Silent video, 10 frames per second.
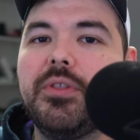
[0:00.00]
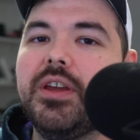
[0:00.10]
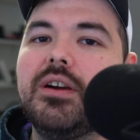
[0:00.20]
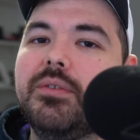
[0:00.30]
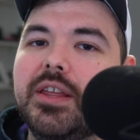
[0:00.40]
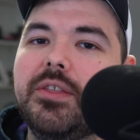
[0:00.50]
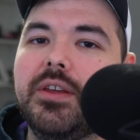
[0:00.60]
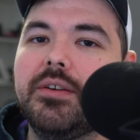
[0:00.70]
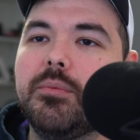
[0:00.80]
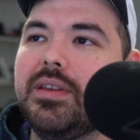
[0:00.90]
think of when they
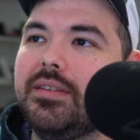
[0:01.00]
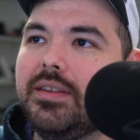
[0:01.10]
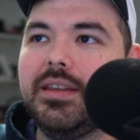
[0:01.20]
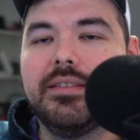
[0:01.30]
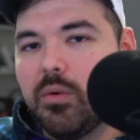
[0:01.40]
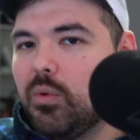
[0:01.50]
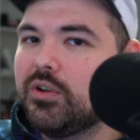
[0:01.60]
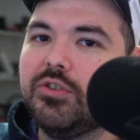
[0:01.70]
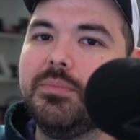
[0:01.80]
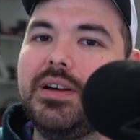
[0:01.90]
think of a PC. It's like,
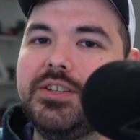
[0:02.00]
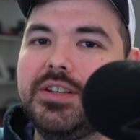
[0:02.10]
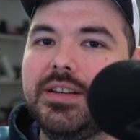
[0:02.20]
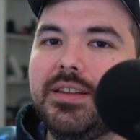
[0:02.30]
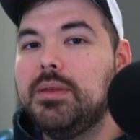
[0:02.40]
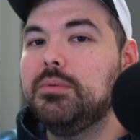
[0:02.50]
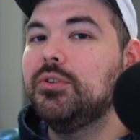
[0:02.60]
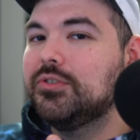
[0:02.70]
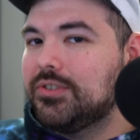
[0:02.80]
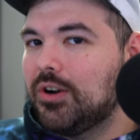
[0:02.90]
what's your budget? People
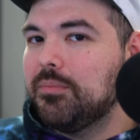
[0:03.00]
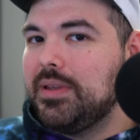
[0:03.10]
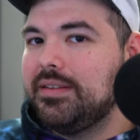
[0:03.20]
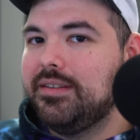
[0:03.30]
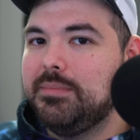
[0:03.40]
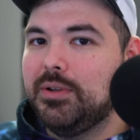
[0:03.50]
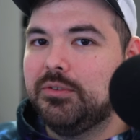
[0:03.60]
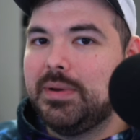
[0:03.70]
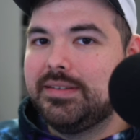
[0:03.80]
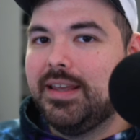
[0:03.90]
don't start PC builds
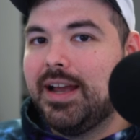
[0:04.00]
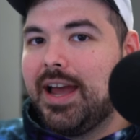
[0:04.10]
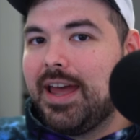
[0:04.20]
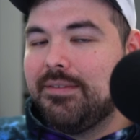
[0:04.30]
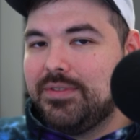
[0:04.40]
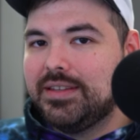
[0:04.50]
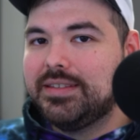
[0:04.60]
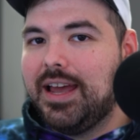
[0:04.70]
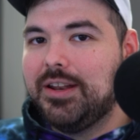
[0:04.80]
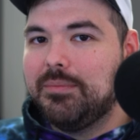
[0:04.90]
by saying, I have this
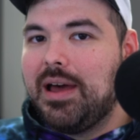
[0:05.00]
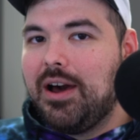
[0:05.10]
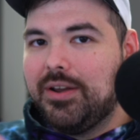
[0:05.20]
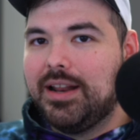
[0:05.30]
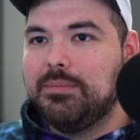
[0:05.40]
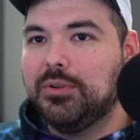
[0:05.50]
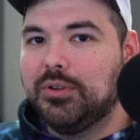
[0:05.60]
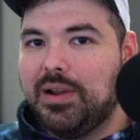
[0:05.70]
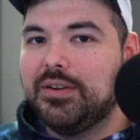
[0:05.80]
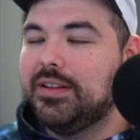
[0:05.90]
item, how can I build
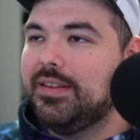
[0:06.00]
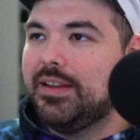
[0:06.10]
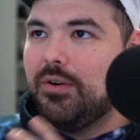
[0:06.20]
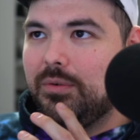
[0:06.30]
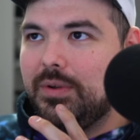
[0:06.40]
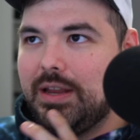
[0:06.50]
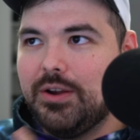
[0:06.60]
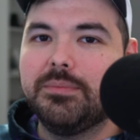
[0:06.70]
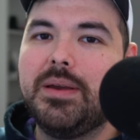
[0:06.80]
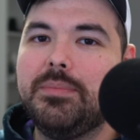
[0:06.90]
around it? They go,
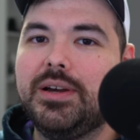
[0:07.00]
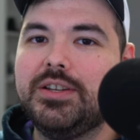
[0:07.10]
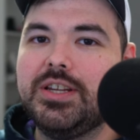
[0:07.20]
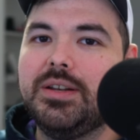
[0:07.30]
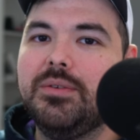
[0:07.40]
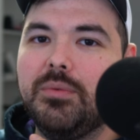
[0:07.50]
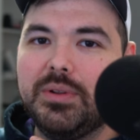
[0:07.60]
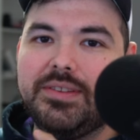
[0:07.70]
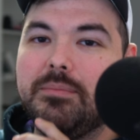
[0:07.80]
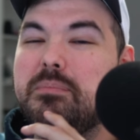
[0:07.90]
here's my budget.
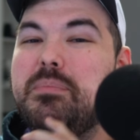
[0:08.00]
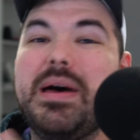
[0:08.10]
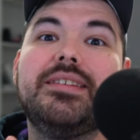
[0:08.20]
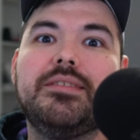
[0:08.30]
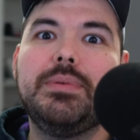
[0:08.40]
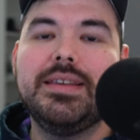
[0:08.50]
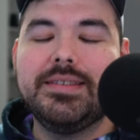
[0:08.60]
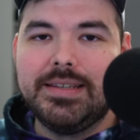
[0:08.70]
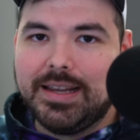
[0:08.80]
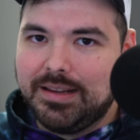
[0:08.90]
What's the best
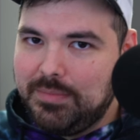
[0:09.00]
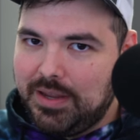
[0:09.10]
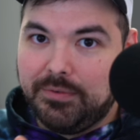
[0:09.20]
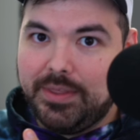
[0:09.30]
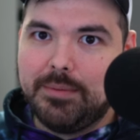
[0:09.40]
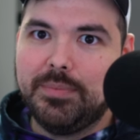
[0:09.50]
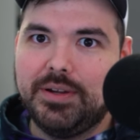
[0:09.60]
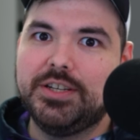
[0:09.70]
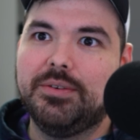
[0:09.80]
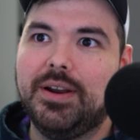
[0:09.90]
PC I can make for that
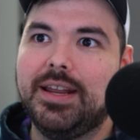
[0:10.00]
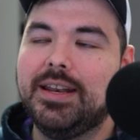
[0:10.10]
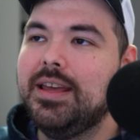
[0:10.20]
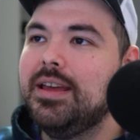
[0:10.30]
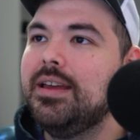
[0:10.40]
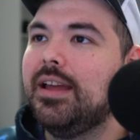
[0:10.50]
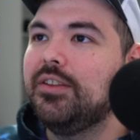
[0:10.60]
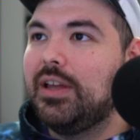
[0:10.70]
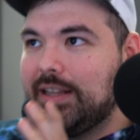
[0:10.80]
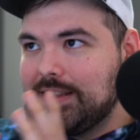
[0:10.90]
budget, right? And
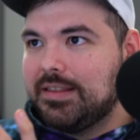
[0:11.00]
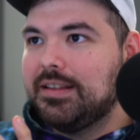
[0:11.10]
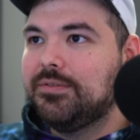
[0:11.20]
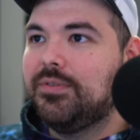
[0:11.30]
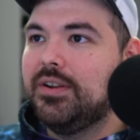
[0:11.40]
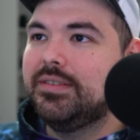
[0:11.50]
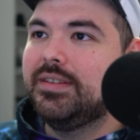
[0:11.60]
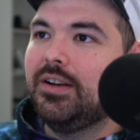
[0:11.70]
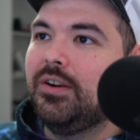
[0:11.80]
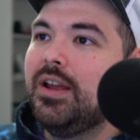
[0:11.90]
so I like that that's front and
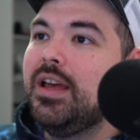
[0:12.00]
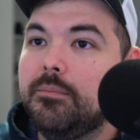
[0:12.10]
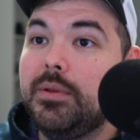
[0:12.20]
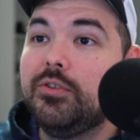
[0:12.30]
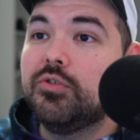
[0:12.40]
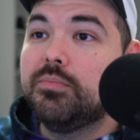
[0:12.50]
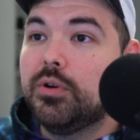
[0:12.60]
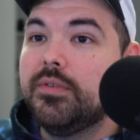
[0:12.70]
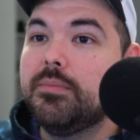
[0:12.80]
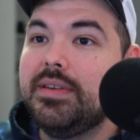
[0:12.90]
center. Build your
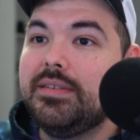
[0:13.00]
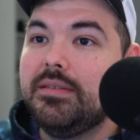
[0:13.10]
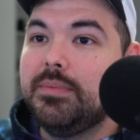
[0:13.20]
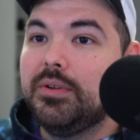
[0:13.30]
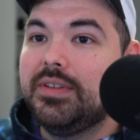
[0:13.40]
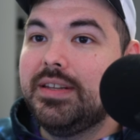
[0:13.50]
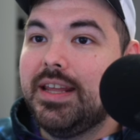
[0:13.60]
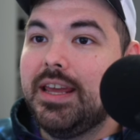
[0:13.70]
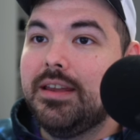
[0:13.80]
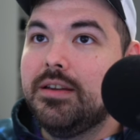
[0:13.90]
perfect PC build
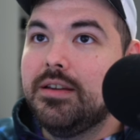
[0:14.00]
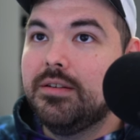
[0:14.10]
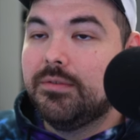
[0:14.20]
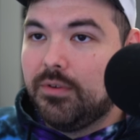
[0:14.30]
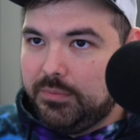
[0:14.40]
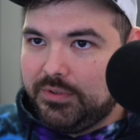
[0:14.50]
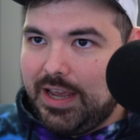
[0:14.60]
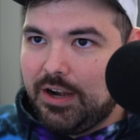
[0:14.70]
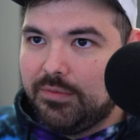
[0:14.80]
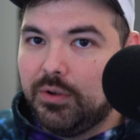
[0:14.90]
today from
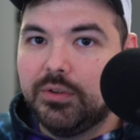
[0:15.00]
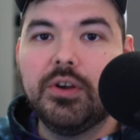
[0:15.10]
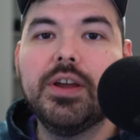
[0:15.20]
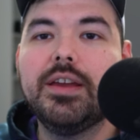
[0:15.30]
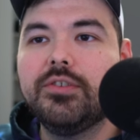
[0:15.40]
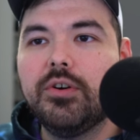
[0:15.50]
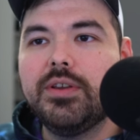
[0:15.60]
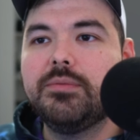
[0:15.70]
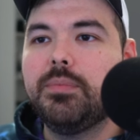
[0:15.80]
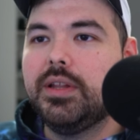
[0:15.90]
ScatterVolt. Okay, so
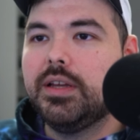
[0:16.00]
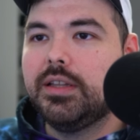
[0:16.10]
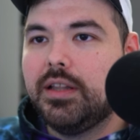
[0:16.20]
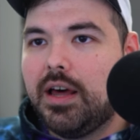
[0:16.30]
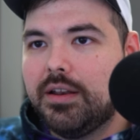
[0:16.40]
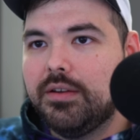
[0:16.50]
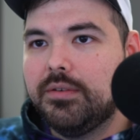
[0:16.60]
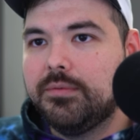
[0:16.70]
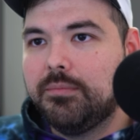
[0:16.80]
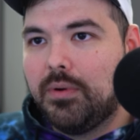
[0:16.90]
he's putting a lot
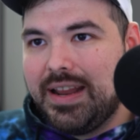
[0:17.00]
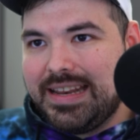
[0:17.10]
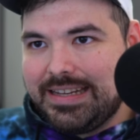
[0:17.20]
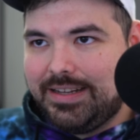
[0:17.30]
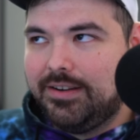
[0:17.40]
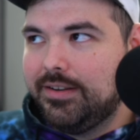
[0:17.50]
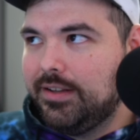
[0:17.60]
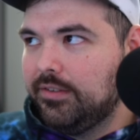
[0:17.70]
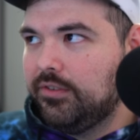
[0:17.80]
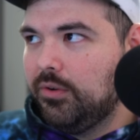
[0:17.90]
of branding on
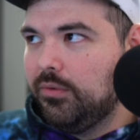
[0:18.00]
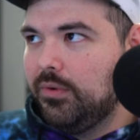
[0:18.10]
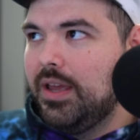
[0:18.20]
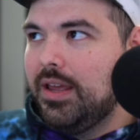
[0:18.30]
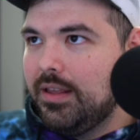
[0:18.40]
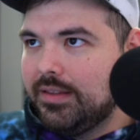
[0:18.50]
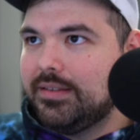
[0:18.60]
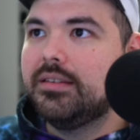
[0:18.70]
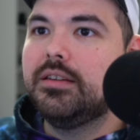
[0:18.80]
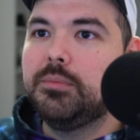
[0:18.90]
this. So this
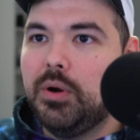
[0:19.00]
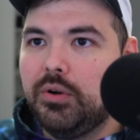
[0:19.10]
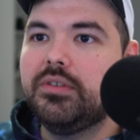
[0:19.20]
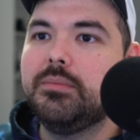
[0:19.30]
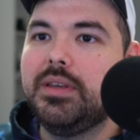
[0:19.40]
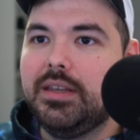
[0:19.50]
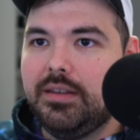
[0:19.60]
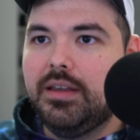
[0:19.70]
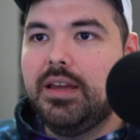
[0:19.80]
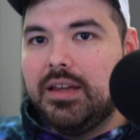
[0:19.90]
is supposed to
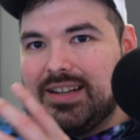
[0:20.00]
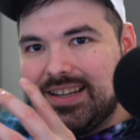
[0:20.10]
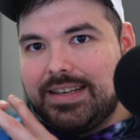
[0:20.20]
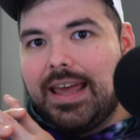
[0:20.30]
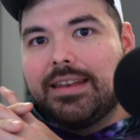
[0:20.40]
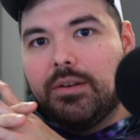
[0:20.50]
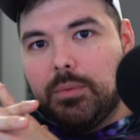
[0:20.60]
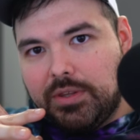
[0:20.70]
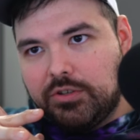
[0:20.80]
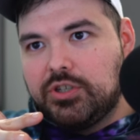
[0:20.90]
be connected
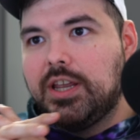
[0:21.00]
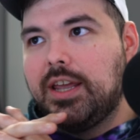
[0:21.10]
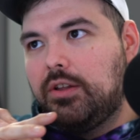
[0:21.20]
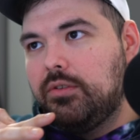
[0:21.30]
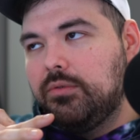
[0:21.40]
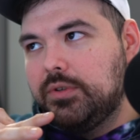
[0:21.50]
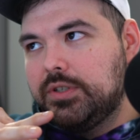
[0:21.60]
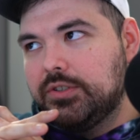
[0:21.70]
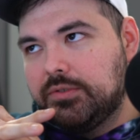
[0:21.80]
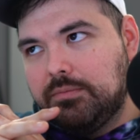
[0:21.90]
with his channel, which
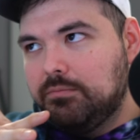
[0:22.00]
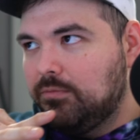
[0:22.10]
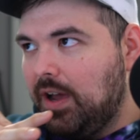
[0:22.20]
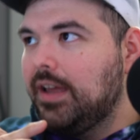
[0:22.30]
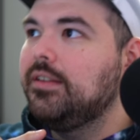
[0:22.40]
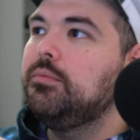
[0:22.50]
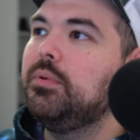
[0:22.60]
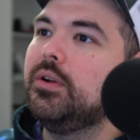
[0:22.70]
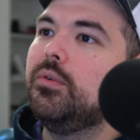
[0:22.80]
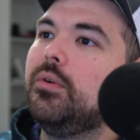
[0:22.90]
is fine. That's
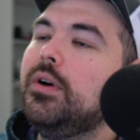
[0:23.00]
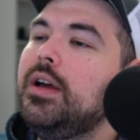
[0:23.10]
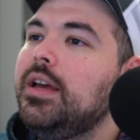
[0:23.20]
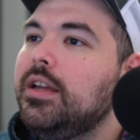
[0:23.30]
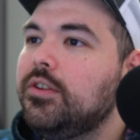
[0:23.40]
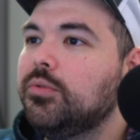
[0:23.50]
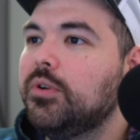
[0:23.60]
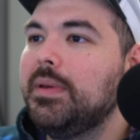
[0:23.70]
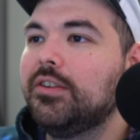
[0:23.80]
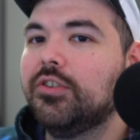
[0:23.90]
pretty cool. Just want
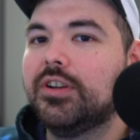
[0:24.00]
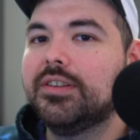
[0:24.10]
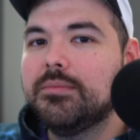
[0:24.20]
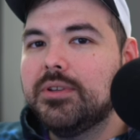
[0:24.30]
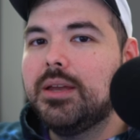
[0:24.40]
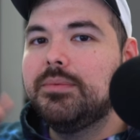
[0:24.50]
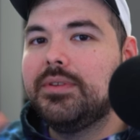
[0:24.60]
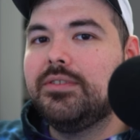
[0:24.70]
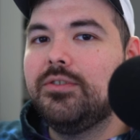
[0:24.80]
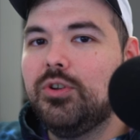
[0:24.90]
to make sure, because sometimes
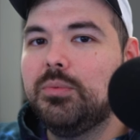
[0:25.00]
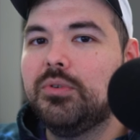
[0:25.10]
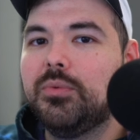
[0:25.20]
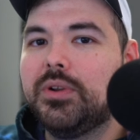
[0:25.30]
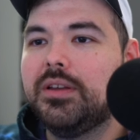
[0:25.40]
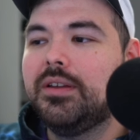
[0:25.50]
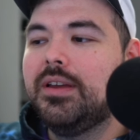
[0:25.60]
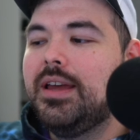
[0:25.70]
these YouTubers want to